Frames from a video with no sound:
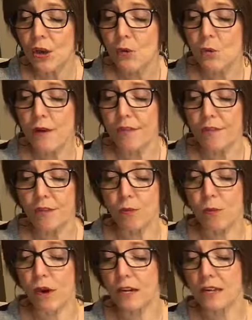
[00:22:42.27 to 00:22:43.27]
whether the
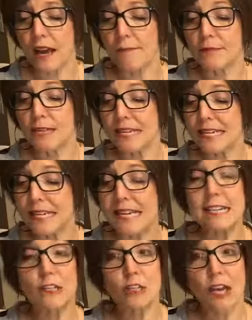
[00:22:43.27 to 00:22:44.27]
word comes to
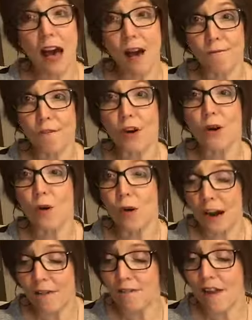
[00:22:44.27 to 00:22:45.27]
teach, comfort,
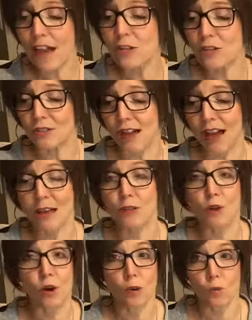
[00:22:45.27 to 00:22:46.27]
or
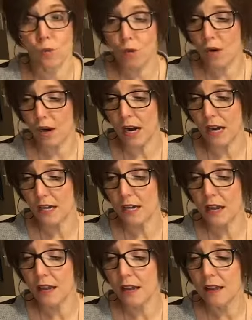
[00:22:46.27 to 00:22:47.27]
evangelize, or
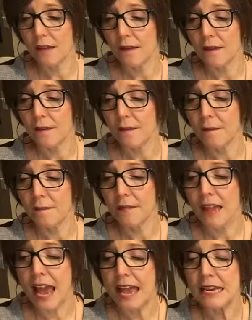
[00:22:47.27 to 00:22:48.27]
warn.
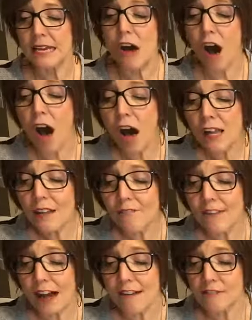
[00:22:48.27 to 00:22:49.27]
And in all of
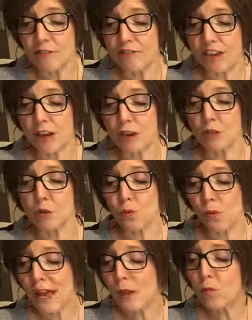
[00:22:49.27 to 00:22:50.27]
life's spheres,
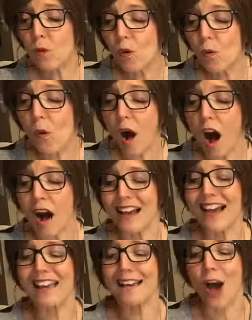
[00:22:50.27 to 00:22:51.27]
we will
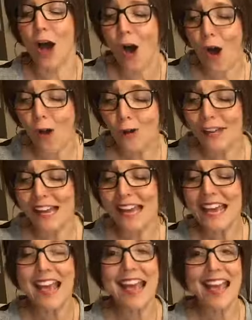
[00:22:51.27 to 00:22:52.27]
walk in a
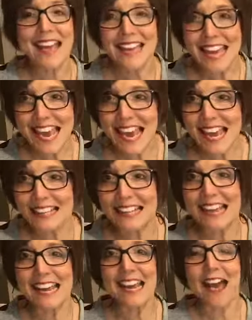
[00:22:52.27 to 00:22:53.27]
holy,
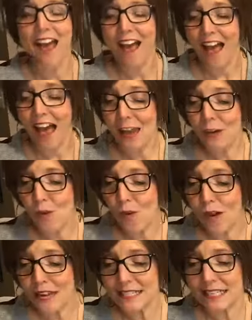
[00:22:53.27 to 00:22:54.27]
kingly
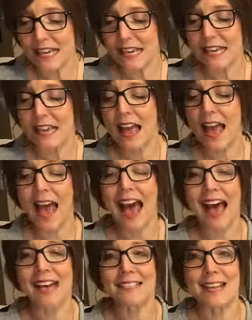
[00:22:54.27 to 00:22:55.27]
anointing
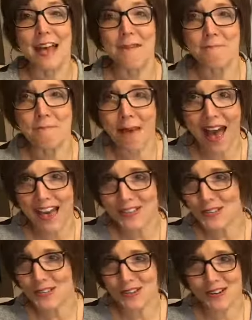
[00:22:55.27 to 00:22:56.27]
as
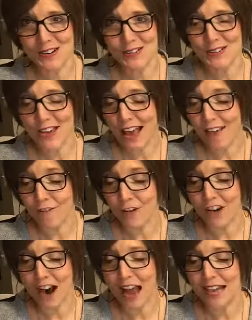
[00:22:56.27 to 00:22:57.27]
ambassadors of
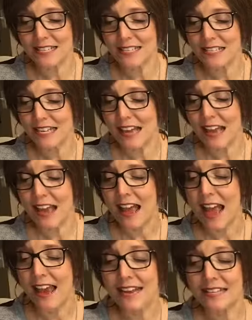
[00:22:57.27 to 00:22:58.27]
Christ
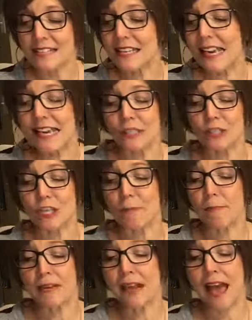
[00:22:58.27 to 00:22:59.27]
and his
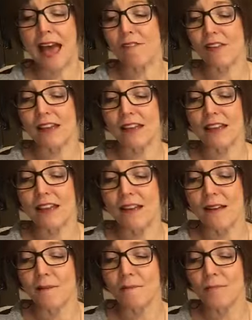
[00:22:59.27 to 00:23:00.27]
kingship in heaven.
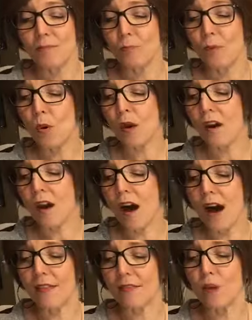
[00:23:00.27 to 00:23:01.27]
More
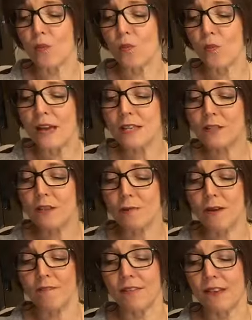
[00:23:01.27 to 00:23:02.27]
on the
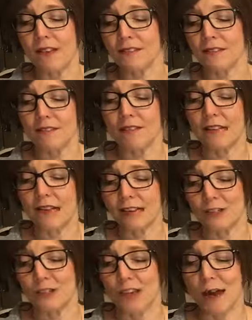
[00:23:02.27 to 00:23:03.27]
wisdom of this in the
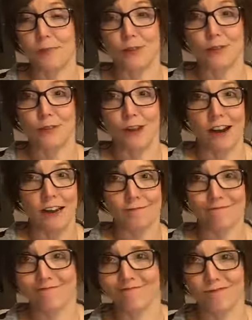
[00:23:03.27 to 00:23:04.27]
next chapter.
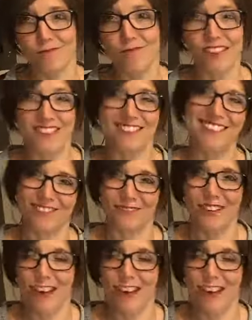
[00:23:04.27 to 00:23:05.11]
Sorry, but we're